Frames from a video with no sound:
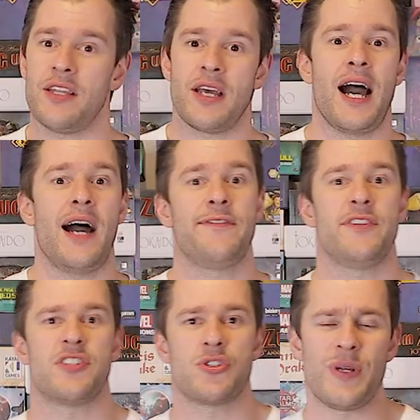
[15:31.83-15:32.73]
other half of
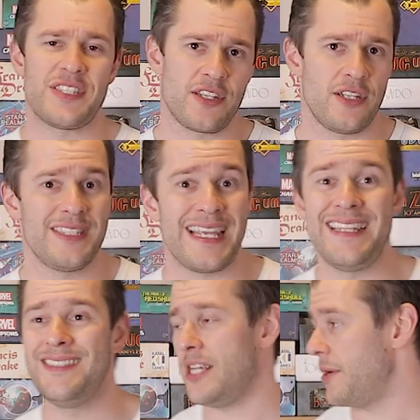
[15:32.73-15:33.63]
the
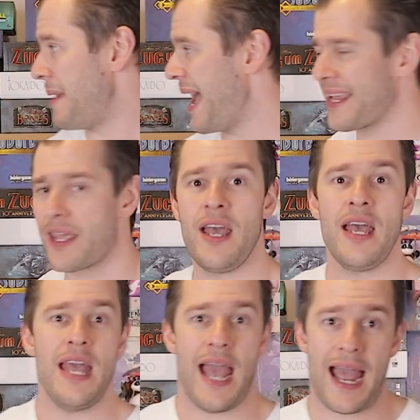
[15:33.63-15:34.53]
Switzerland-India pack.
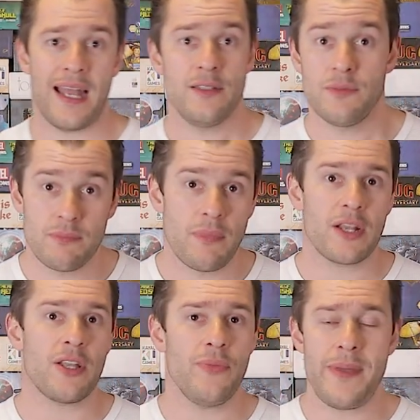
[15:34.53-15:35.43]
And I
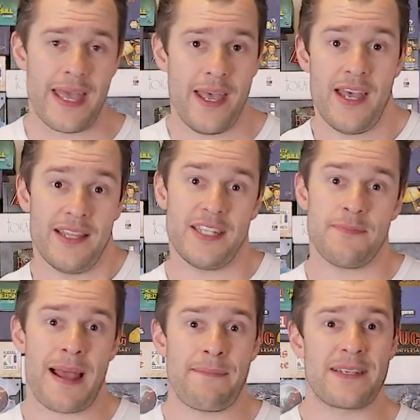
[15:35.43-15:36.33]
gotta admit, this
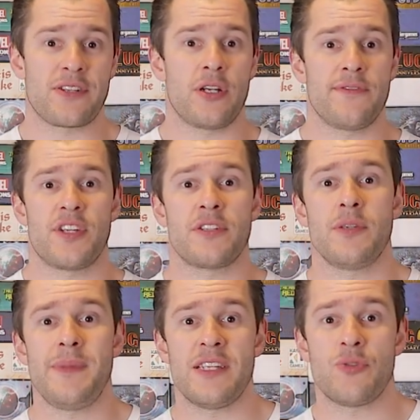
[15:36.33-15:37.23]
map has kind of sung
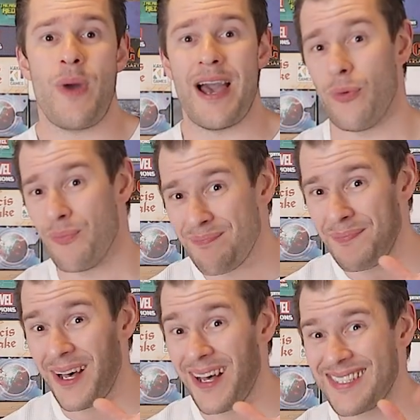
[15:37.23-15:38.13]
to me as well,
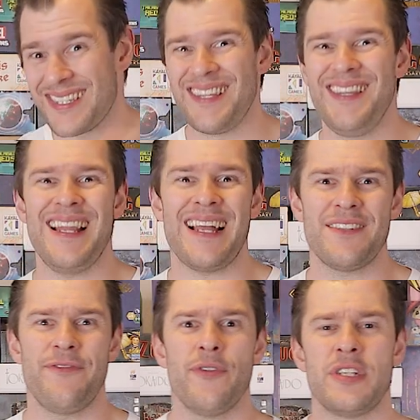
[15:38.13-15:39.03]
but
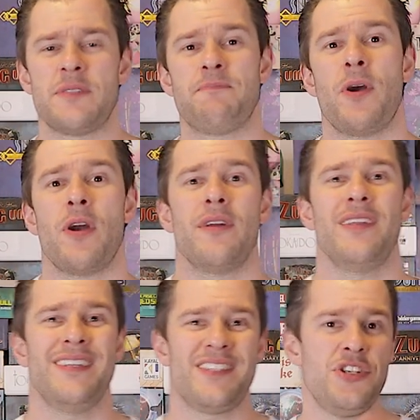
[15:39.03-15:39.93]
not for
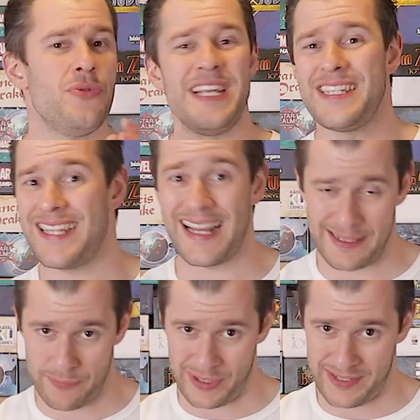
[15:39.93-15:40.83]
its unique
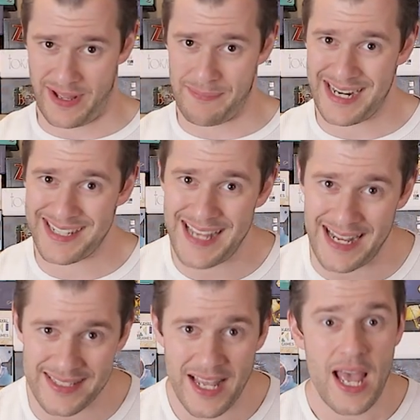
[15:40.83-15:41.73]
selling point, if that makes
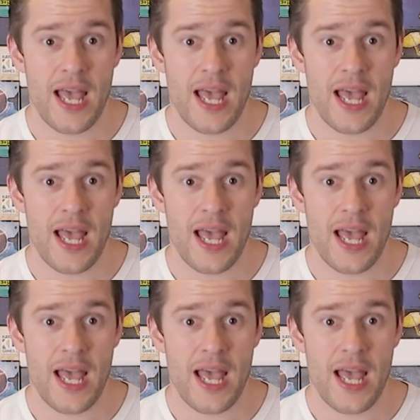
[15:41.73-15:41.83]
sense.